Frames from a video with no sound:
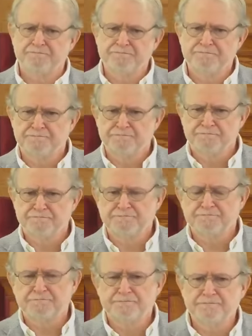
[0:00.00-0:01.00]
Is
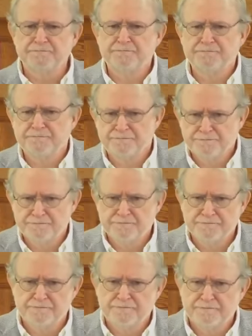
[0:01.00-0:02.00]
scholasticism
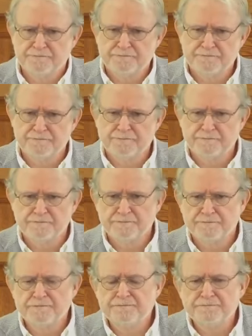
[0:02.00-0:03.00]
kind of a
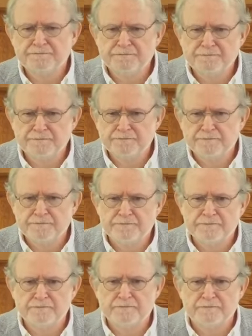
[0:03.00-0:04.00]
Catholic
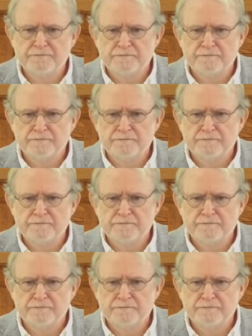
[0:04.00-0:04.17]
Talmud